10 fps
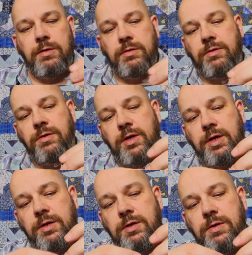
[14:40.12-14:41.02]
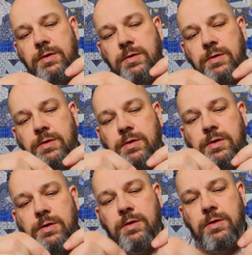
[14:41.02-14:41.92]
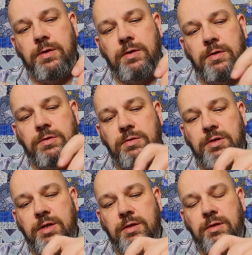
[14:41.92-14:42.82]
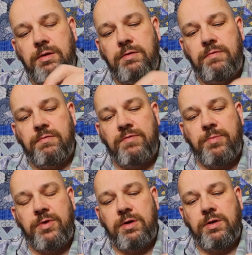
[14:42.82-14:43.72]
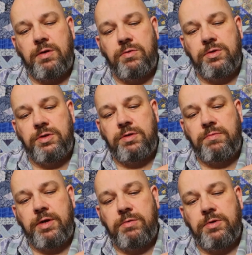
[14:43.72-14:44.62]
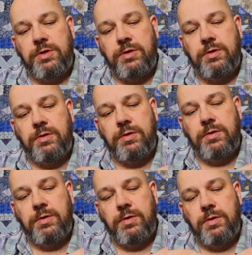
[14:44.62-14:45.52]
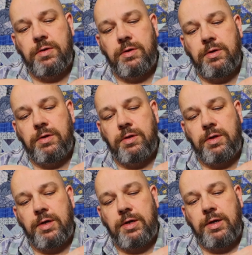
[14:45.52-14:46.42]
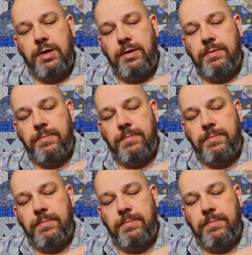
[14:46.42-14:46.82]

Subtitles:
the thread so that the fabric closes around the eye,